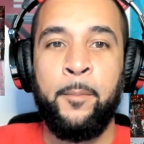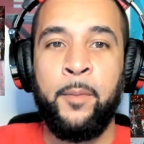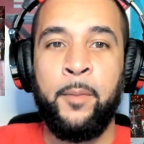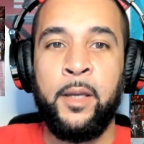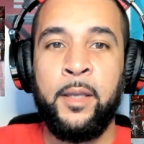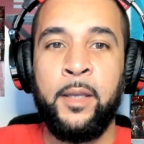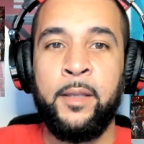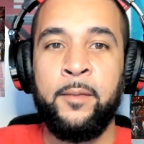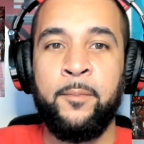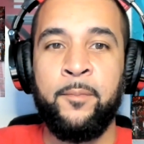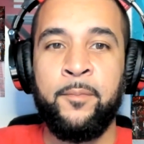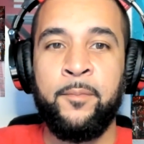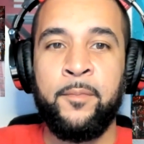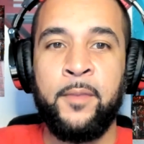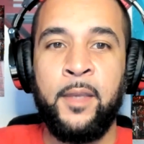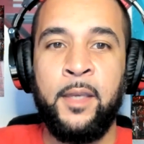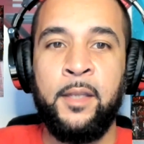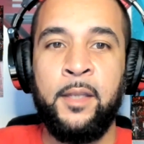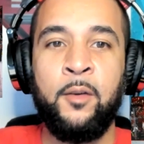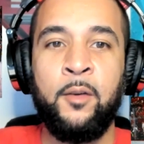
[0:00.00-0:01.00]
but
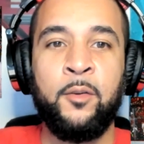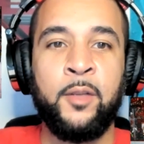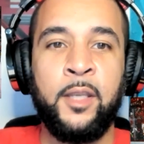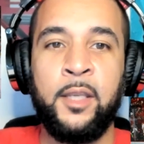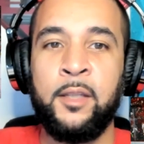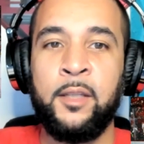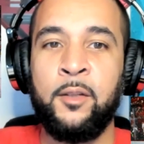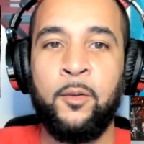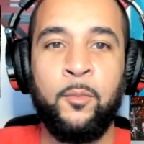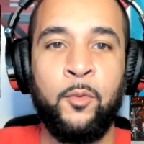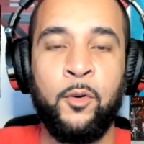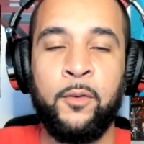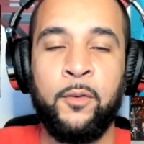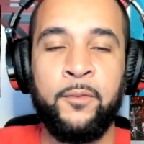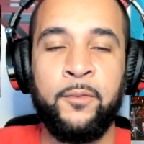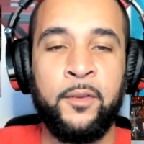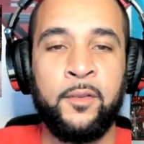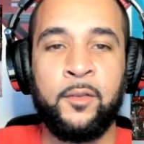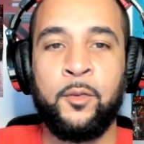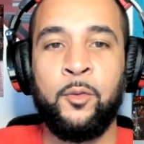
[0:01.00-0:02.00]
it don't get no more
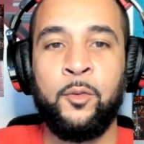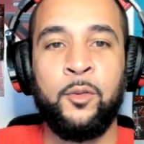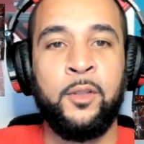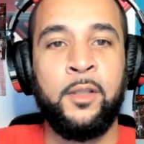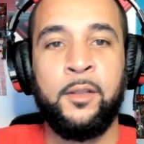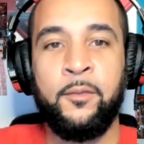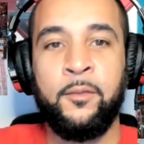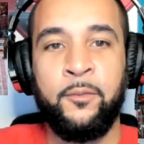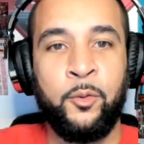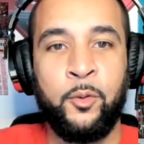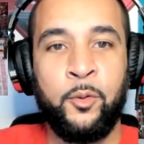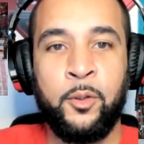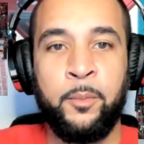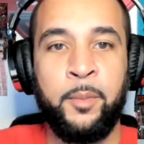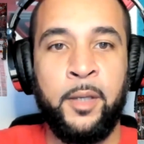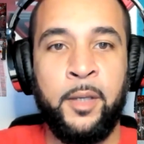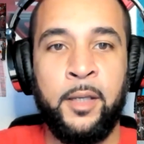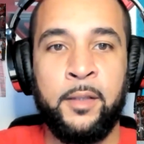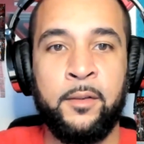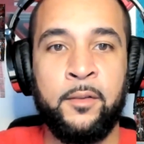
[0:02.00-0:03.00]
physical than the
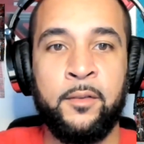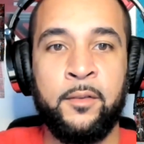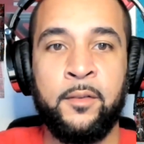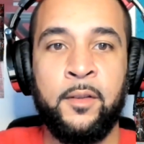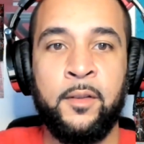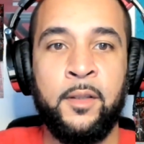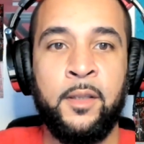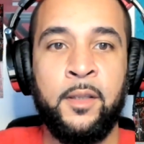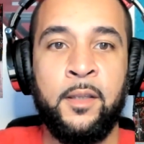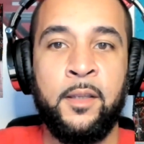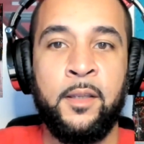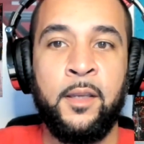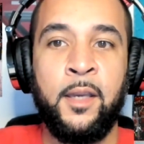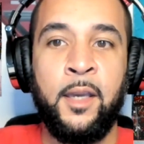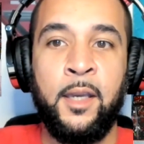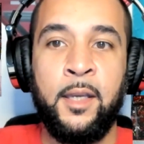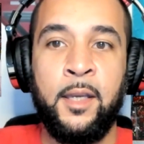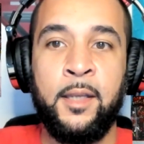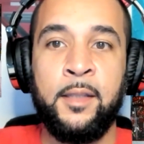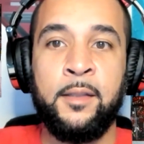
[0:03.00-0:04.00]
Florida Panthers.
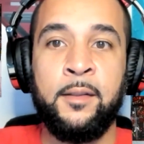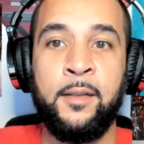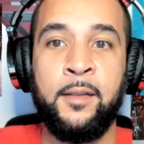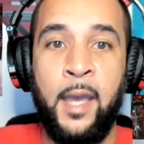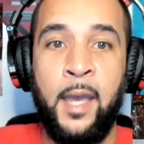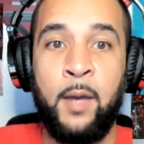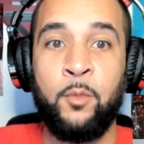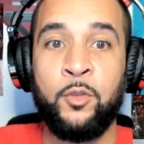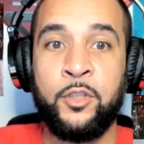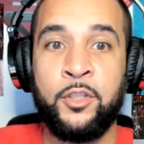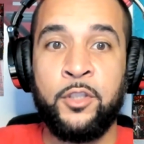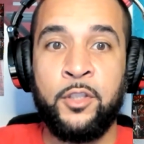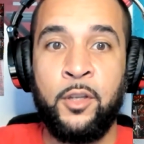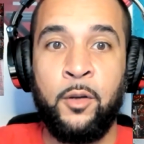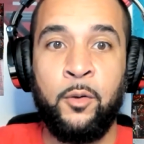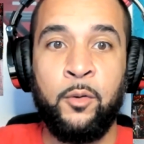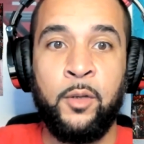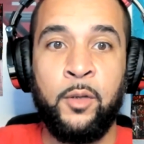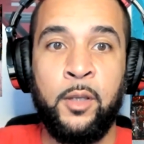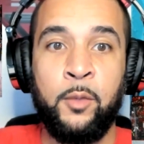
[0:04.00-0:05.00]
And that was
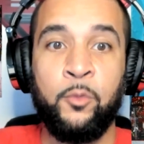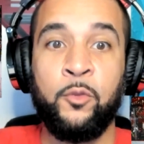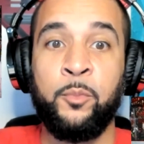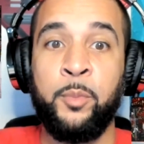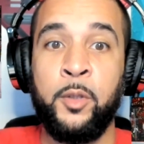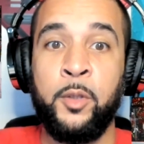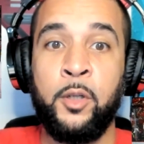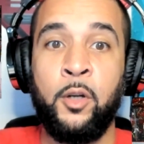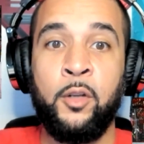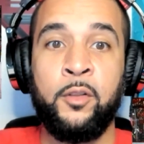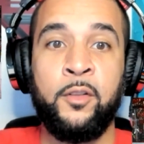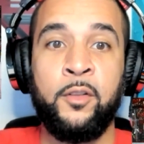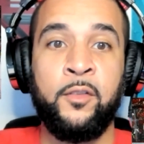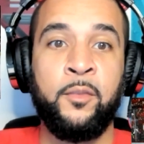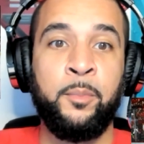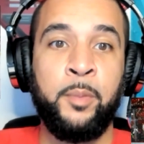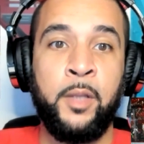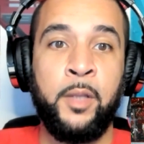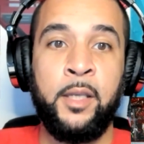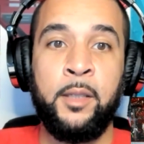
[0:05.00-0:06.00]
shown. It was put on
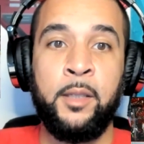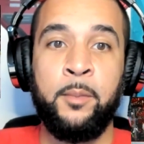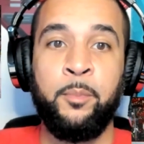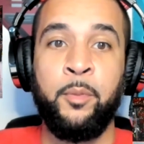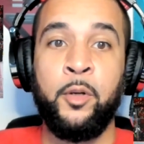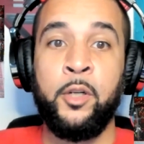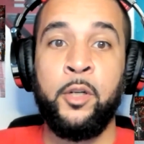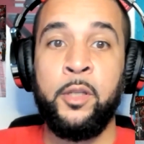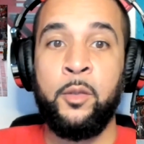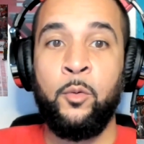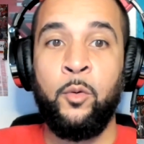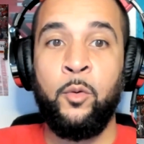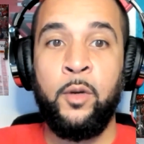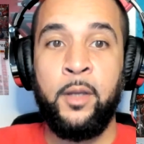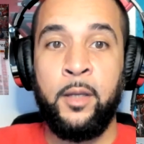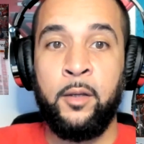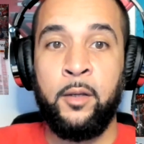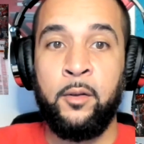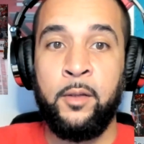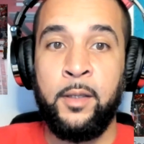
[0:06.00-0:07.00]
display pretty
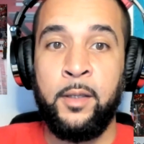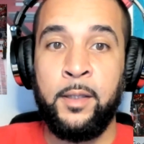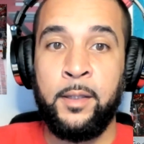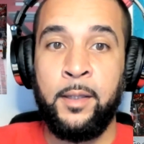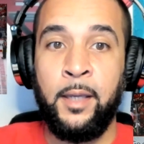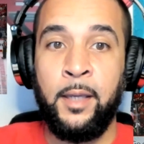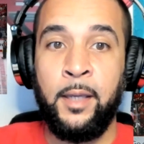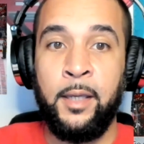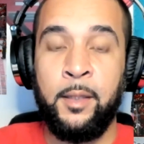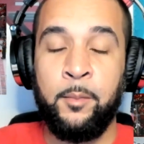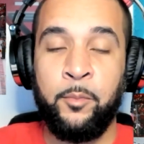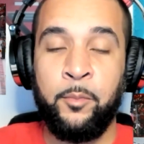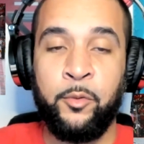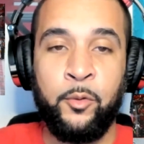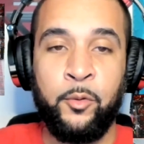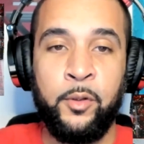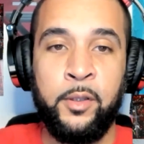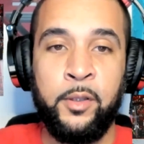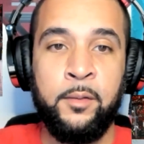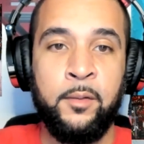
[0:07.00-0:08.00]
well in game
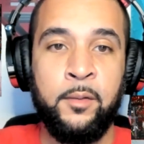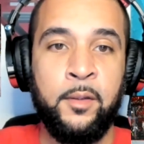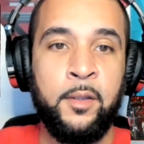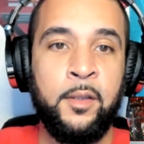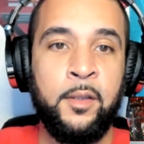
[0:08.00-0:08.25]
3.